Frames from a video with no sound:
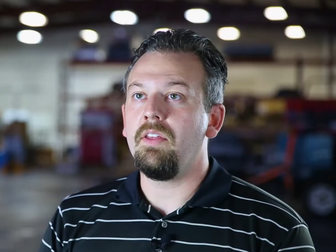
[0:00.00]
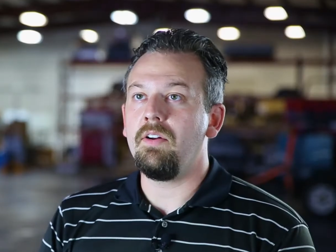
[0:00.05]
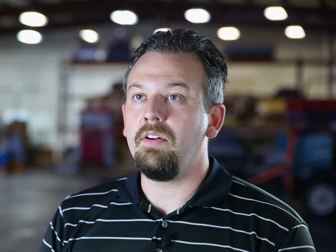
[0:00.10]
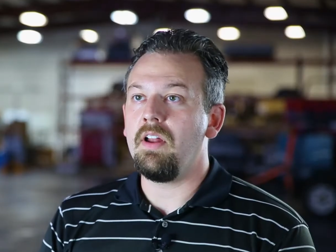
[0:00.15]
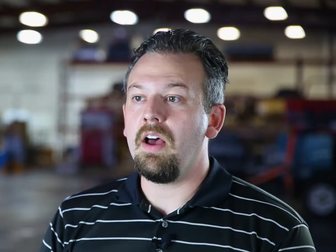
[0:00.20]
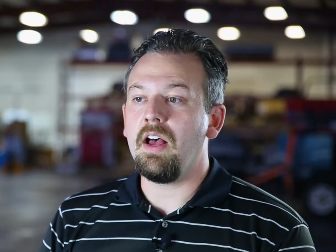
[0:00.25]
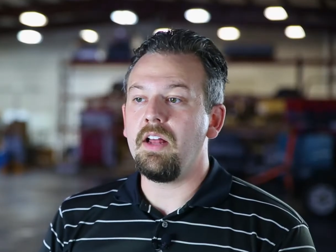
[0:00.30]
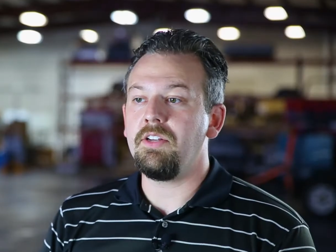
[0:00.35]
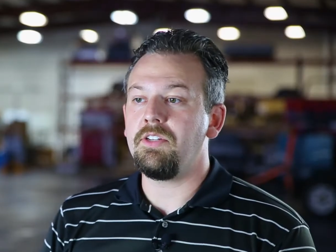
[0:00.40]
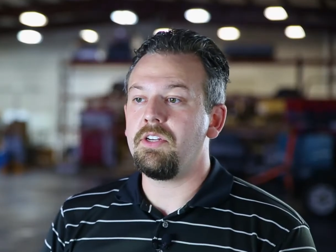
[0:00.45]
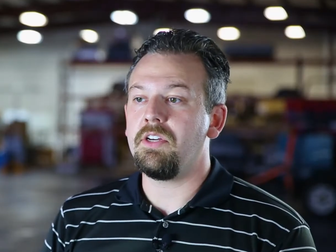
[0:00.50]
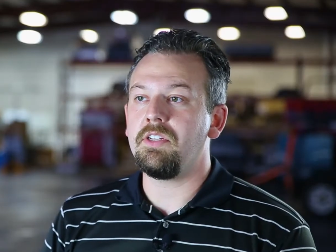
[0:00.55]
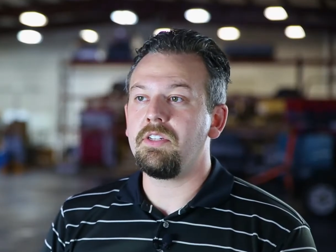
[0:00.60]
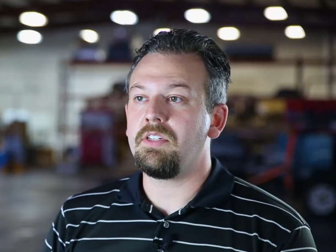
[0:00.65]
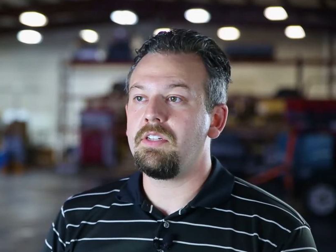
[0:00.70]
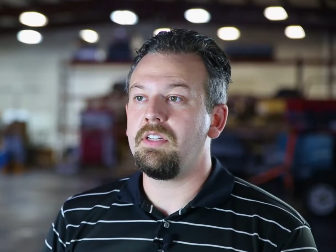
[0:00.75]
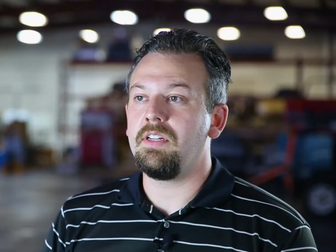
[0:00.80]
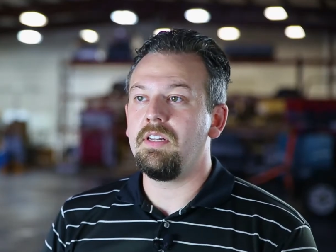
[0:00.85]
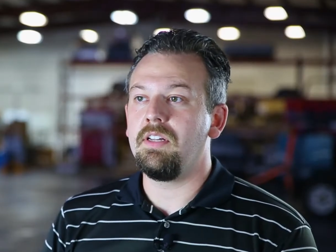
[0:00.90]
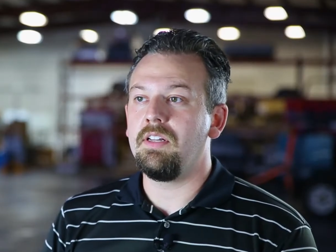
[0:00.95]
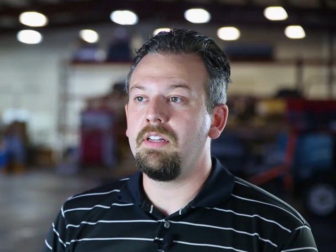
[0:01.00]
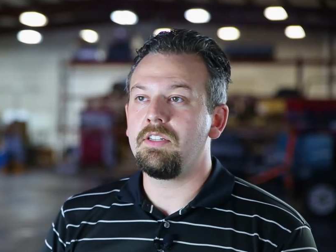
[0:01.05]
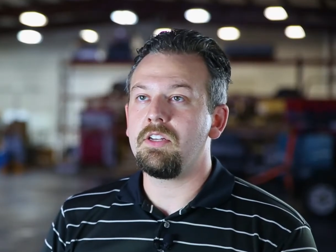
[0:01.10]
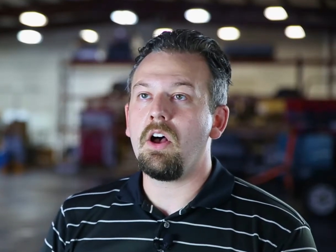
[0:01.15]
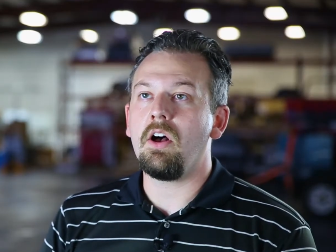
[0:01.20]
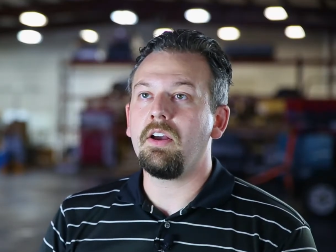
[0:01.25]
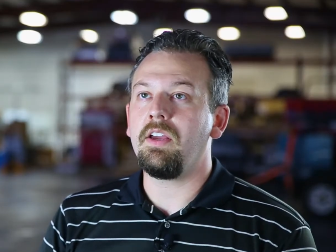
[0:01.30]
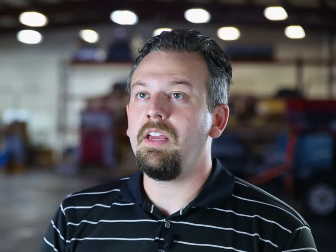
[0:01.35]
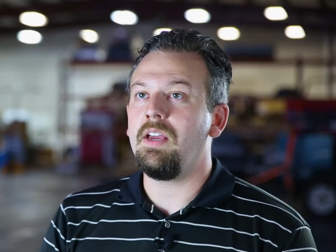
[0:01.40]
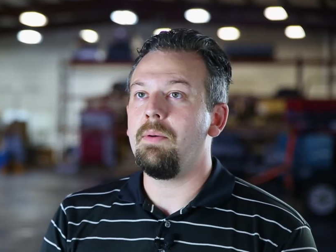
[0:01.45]
They're not just
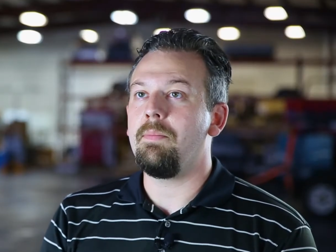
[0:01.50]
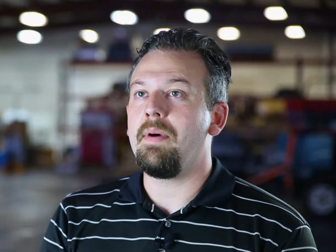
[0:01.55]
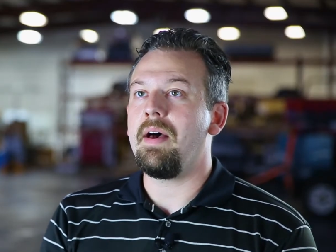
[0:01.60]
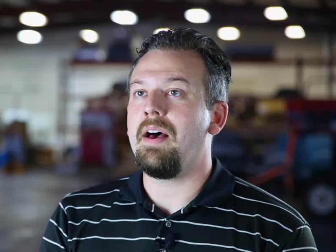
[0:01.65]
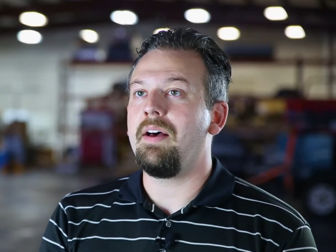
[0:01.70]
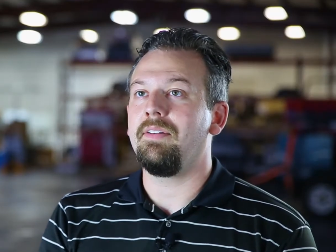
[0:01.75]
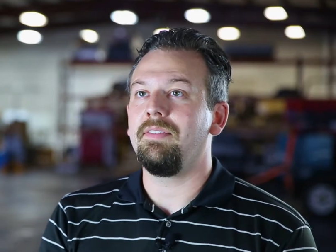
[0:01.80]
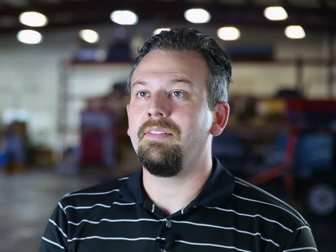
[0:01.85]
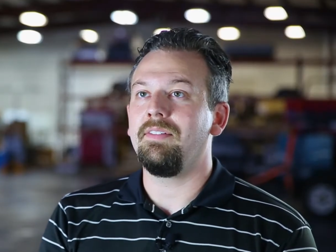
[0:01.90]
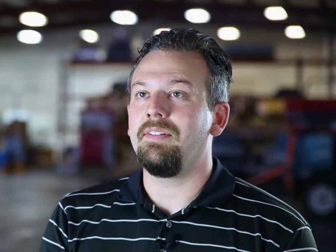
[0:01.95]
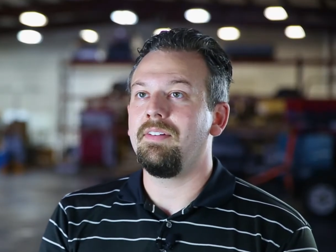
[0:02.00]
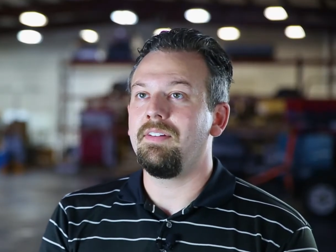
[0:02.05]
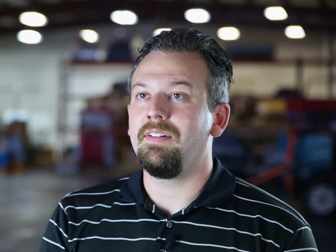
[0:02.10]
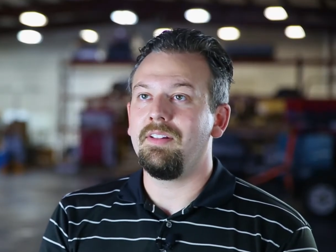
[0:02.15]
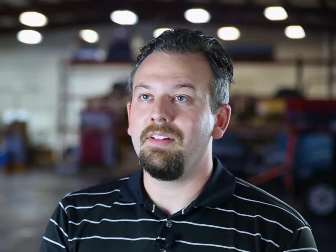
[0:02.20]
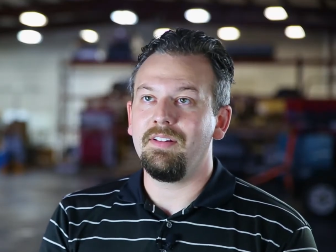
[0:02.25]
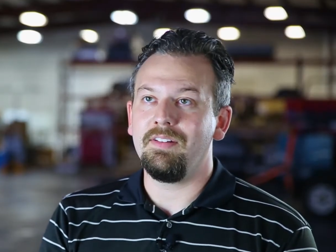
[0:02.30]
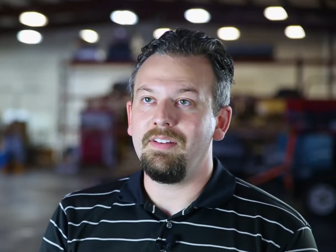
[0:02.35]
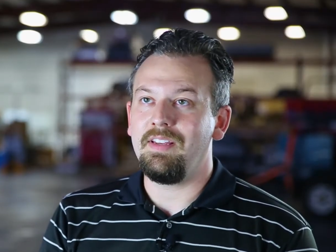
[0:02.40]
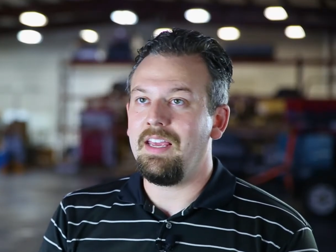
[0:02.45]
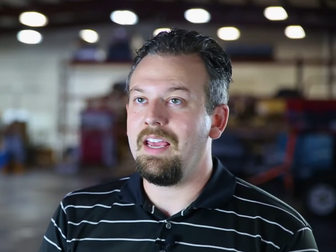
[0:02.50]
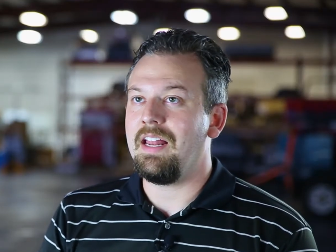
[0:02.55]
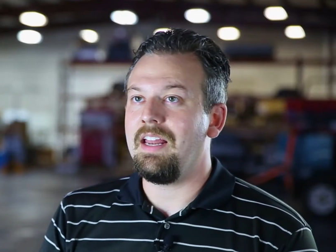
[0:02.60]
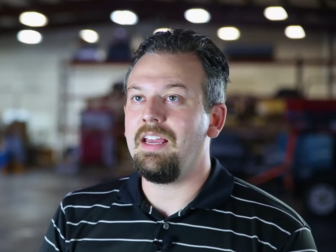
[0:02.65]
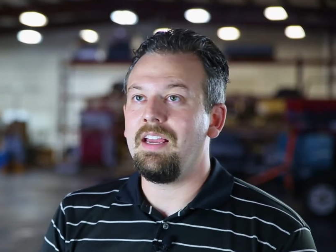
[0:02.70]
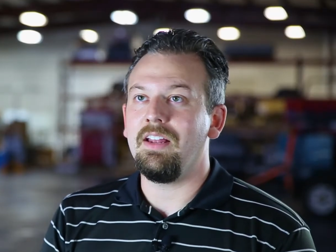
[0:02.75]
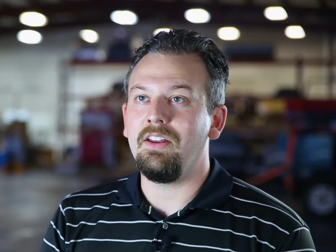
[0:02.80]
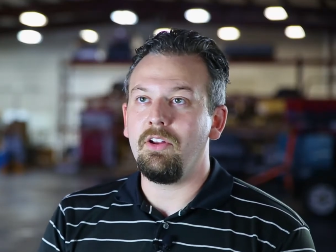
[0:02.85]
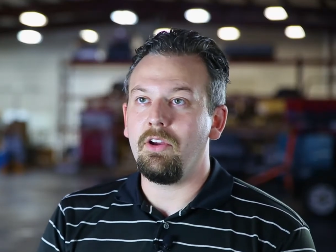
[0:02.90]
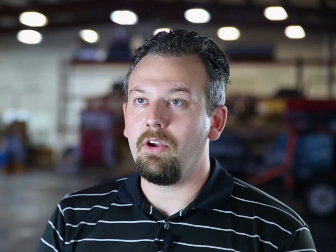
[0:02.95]
talking about
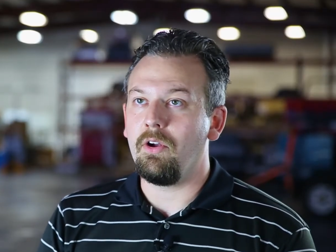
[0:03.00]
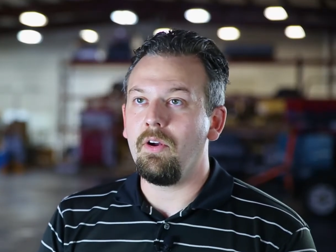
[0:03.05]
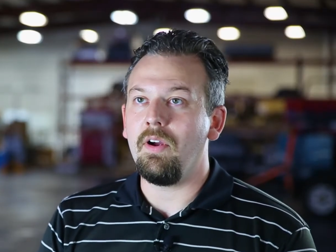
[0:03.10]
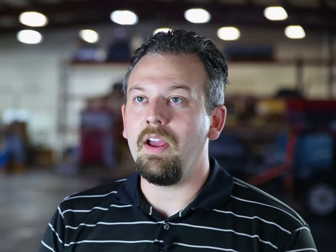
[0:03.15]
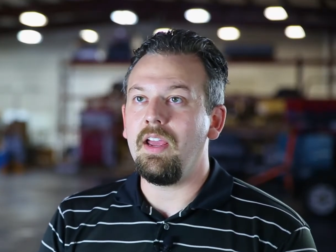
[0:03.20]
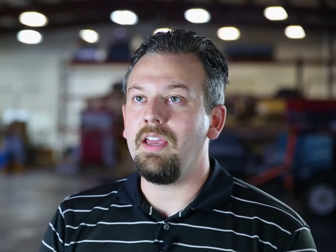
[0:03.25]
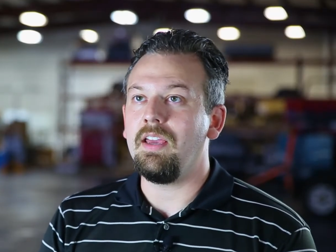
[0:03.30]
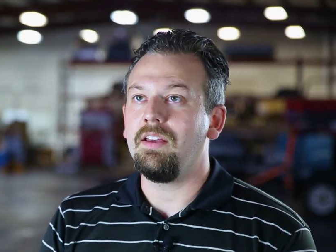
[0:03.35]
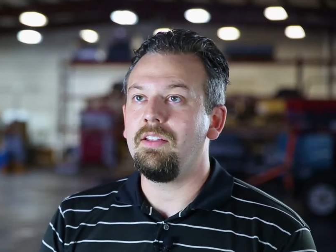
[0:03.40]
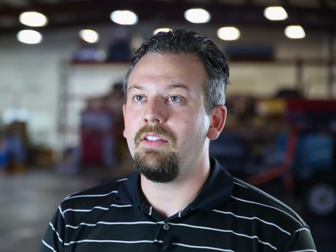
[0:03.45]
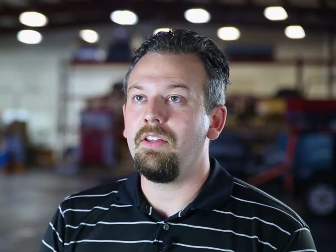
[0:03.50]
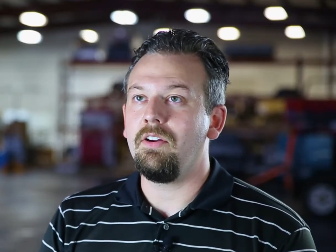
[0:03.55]
getting a degree.